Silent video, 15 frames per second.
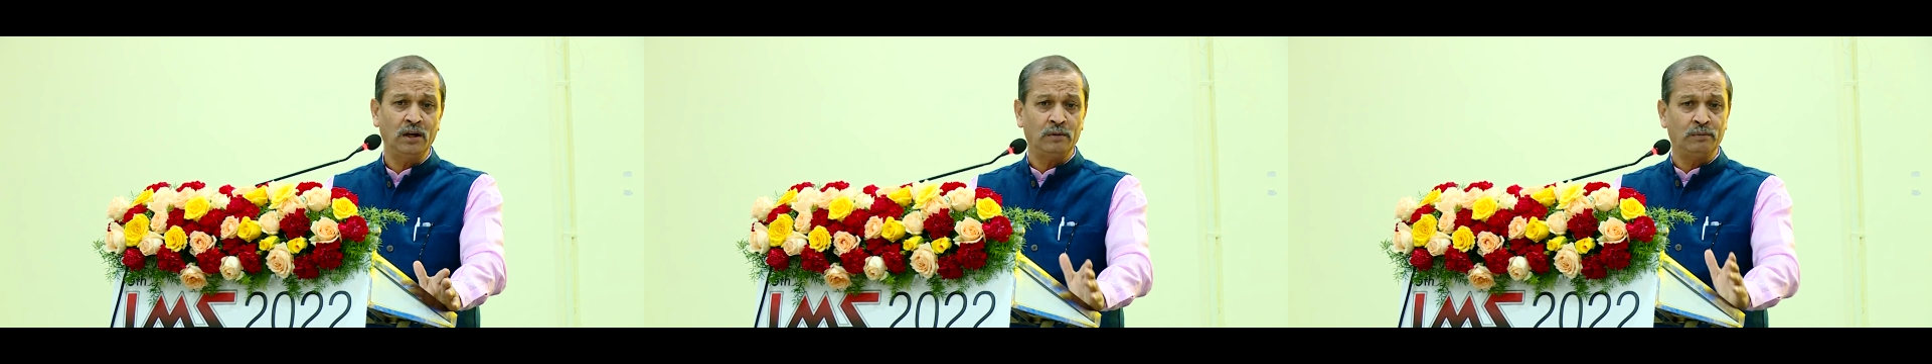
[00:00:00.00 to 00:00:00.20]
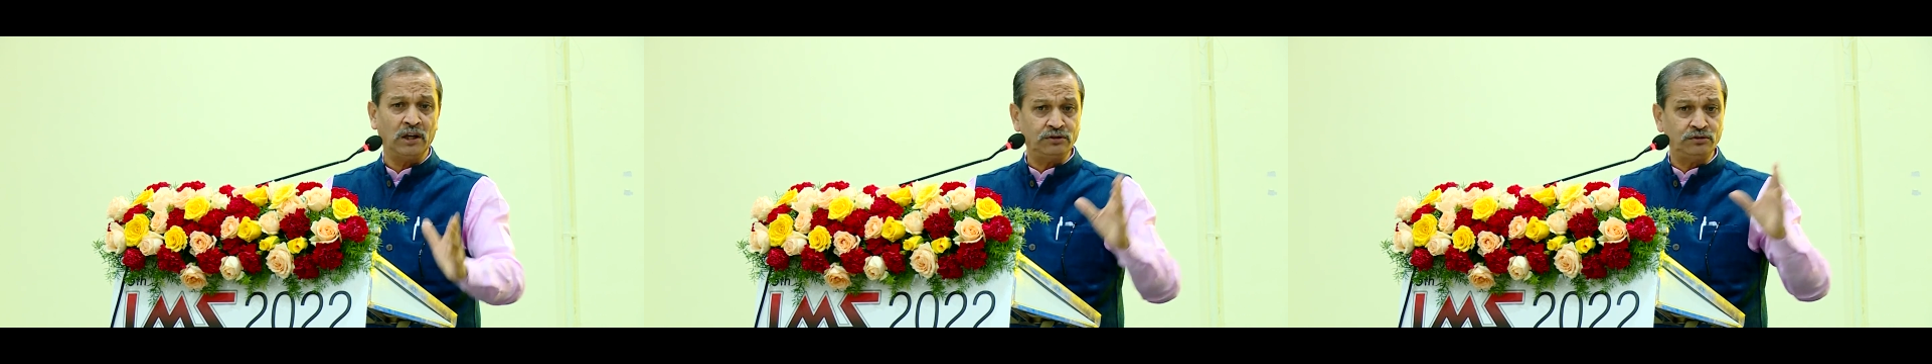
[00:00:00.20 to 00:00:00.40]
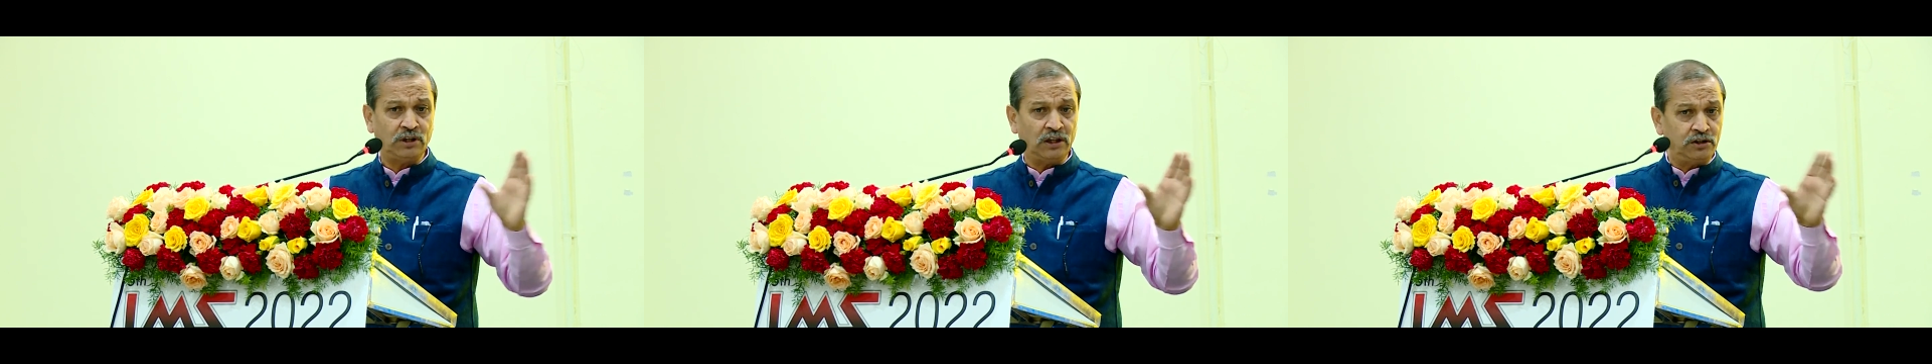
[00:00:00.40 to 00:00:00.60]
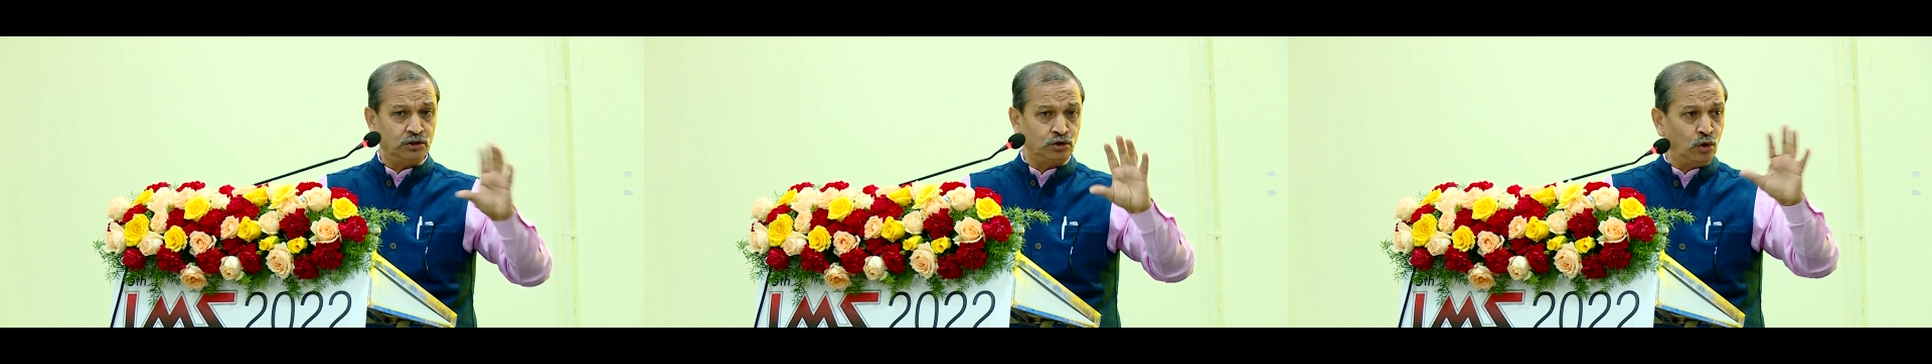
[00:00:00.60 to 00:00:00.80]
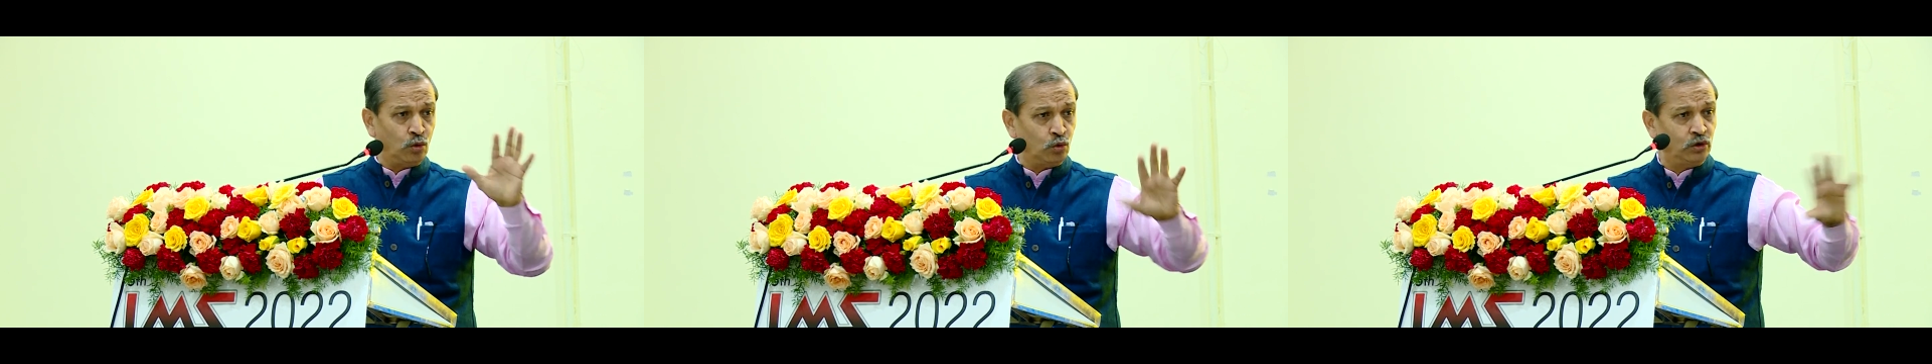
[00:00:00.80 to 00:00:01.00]
Because that is
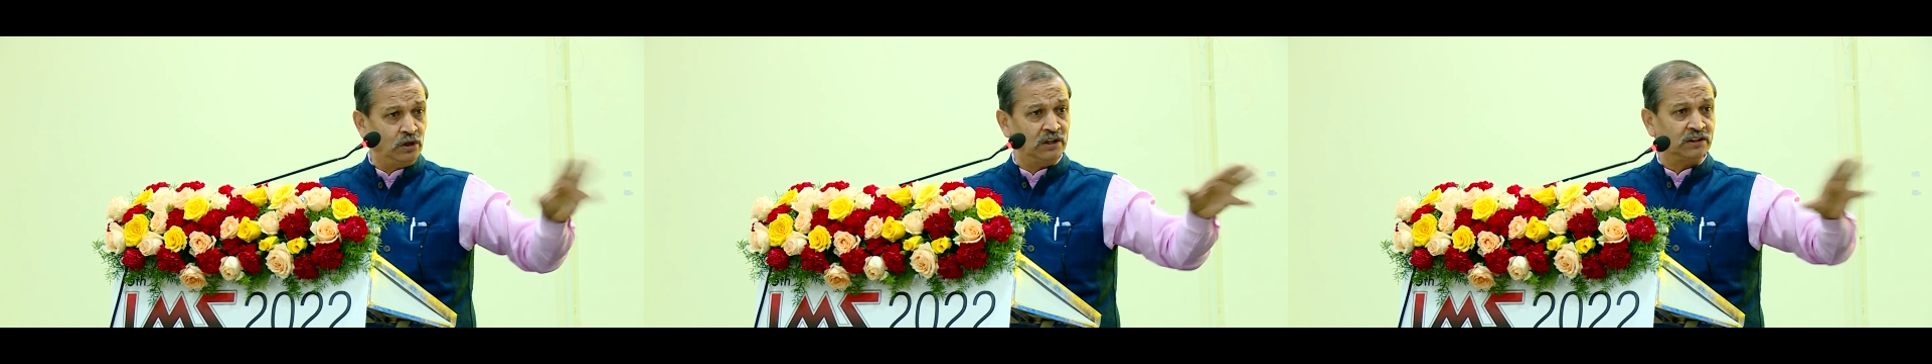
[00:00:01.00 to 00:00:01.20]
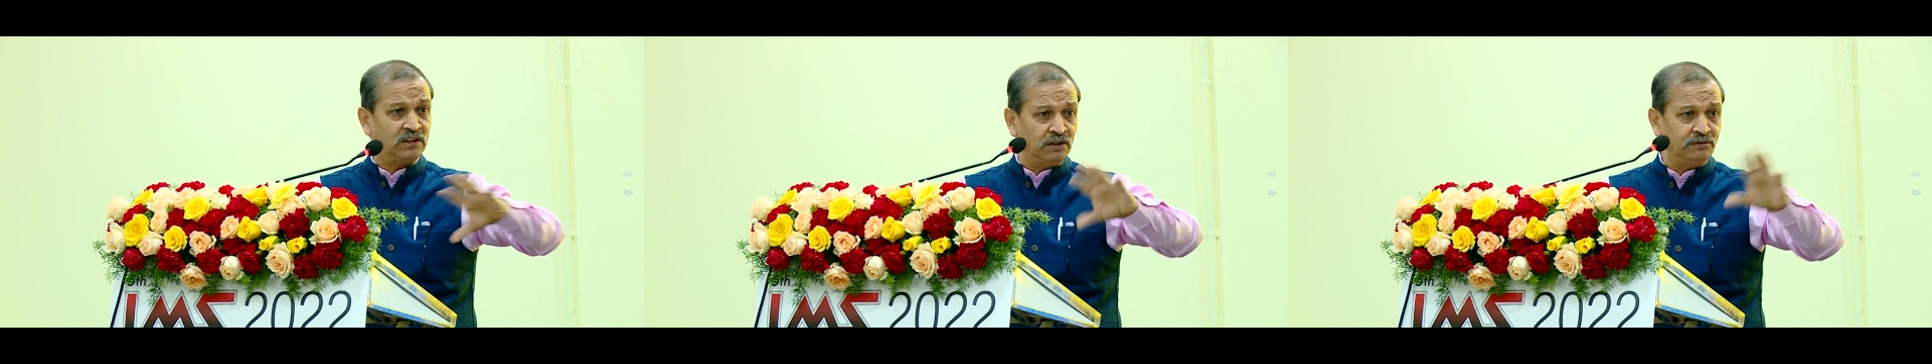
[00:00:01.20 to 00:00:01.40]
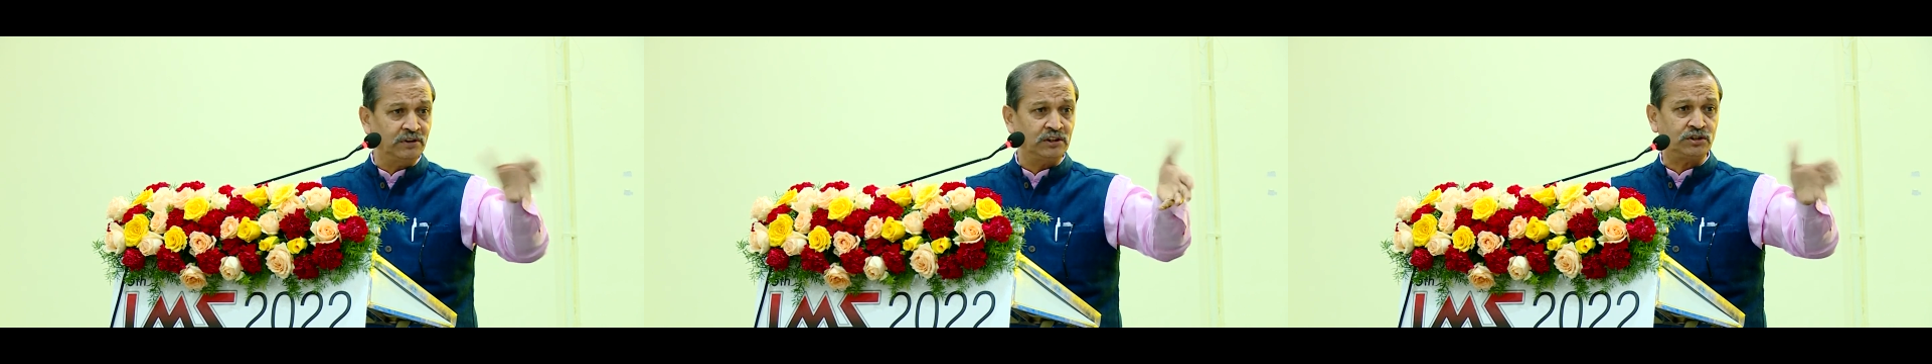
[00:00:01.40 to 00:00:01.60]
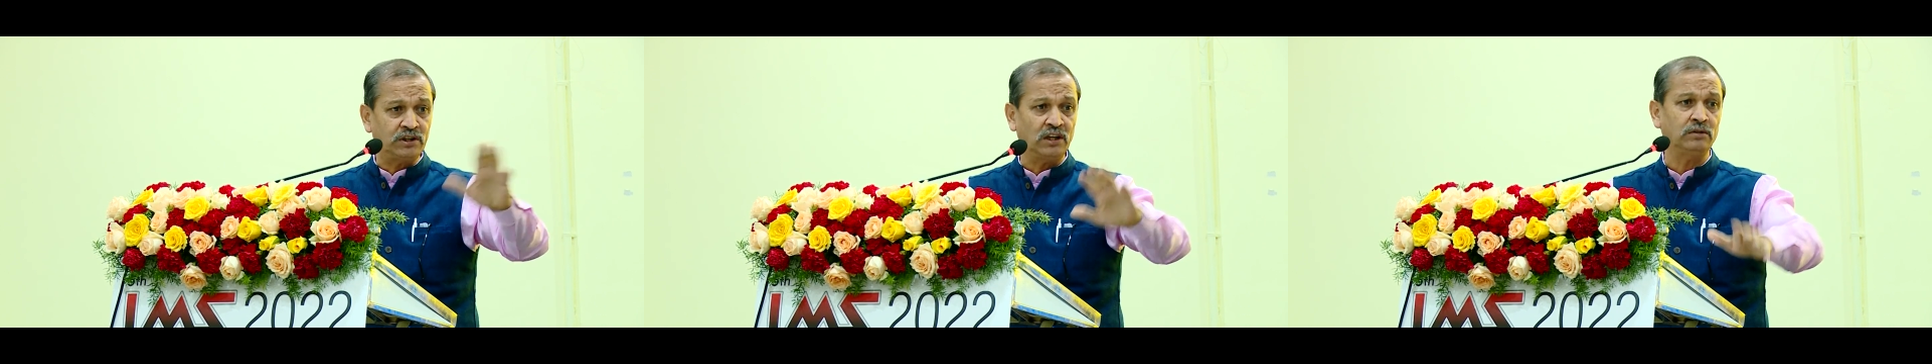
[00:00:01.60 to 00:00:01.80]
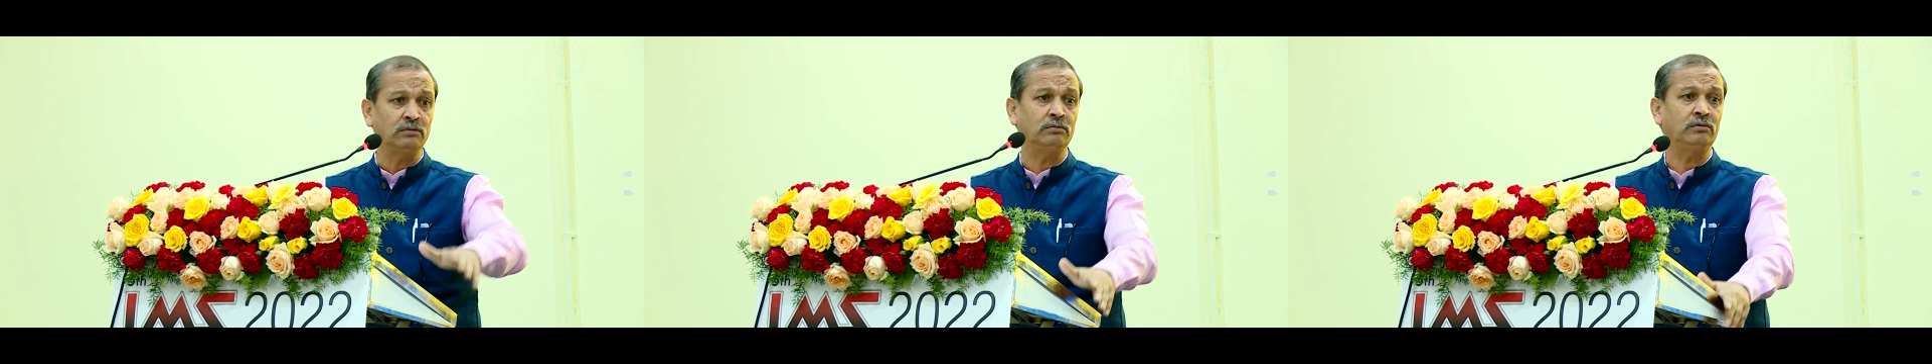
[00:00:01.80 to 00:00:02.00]
the only thing which
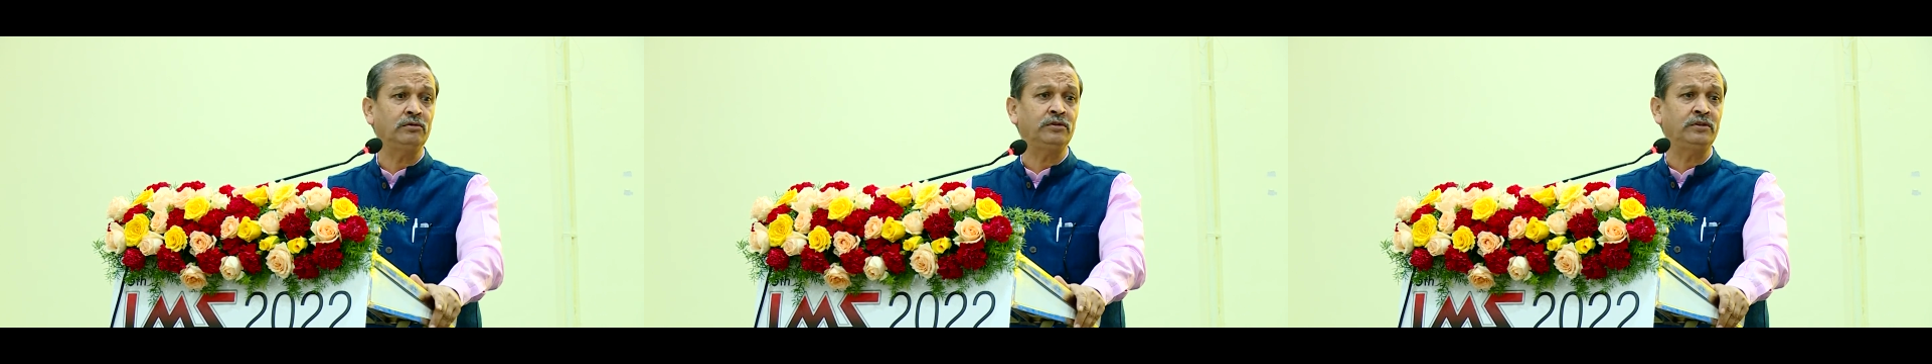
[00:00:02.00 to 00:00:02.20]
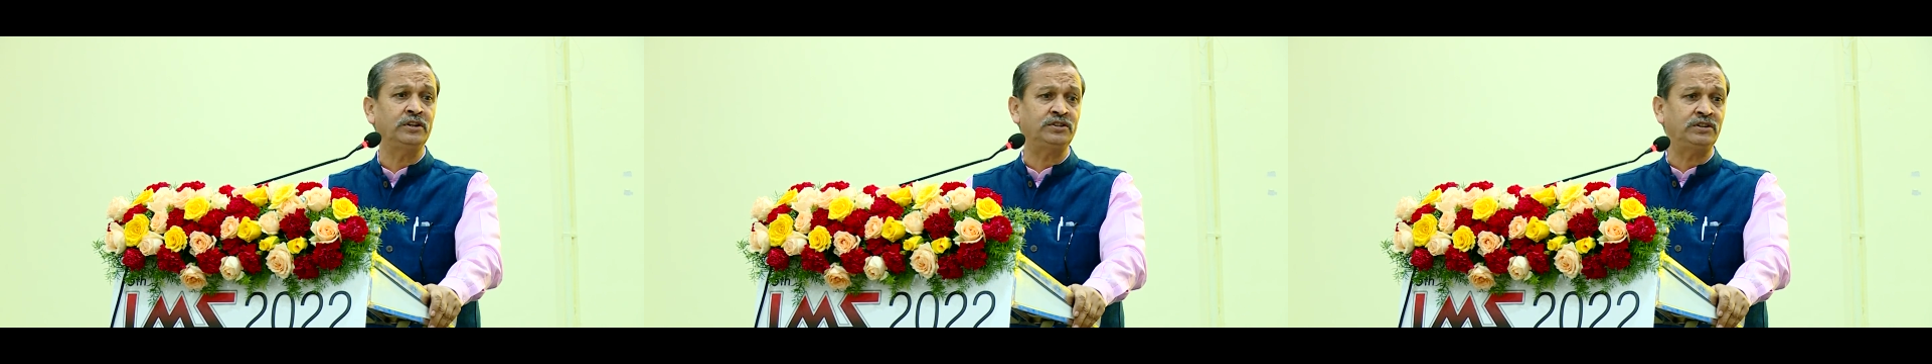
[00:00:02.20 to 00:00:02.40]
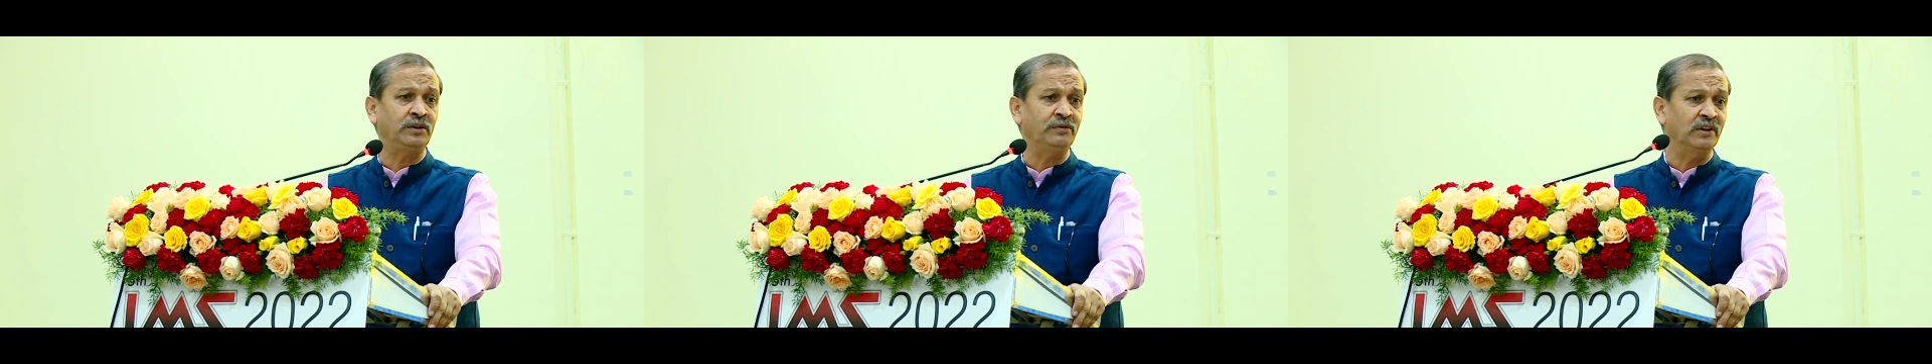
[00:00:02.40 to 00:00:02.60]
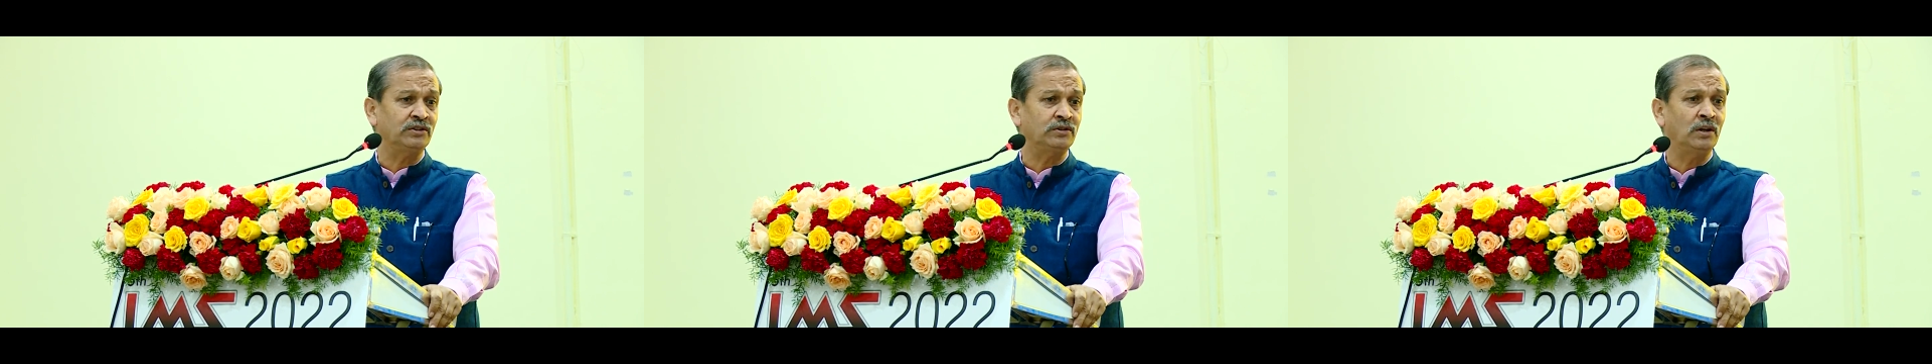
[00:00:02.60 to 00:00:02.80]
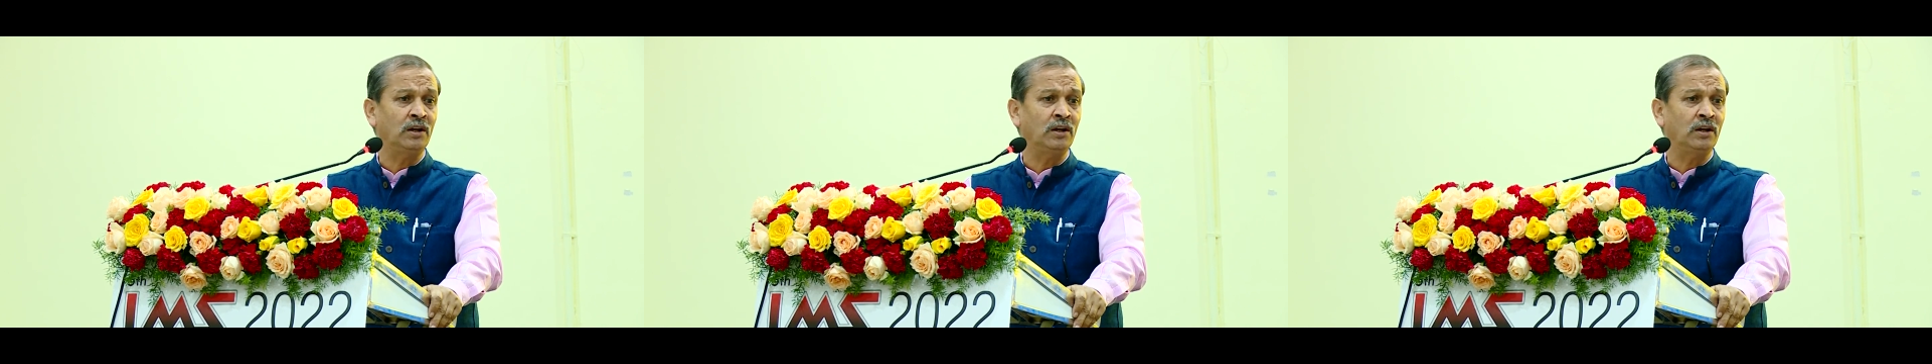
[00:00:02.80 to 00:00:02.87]
can distinguish.